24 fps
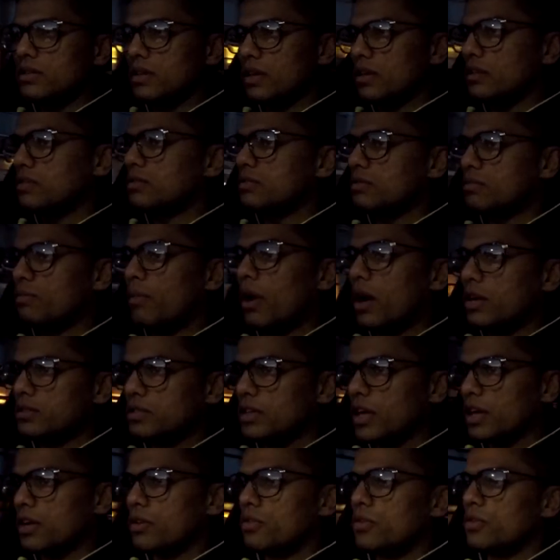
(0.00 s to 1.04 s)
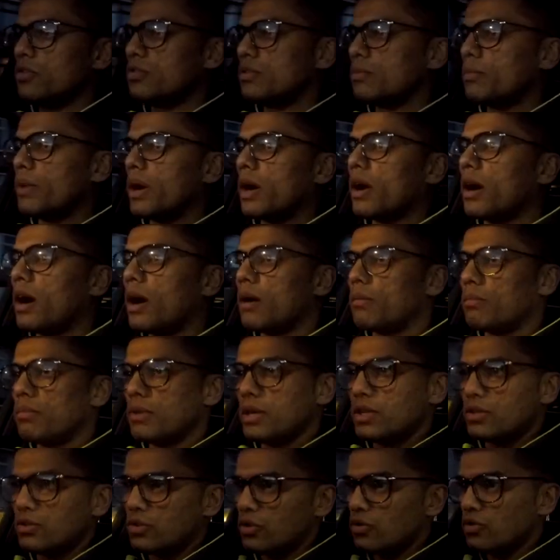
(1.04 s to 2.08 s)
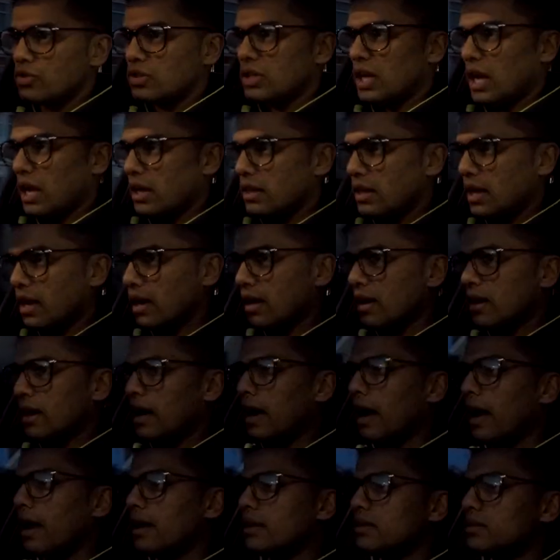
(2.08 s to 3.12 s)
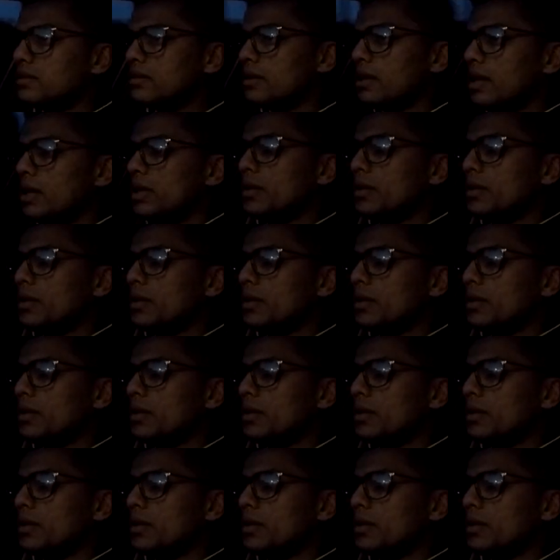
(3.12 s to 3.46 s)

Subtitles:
and mods I can do to my car, please do share that, guys.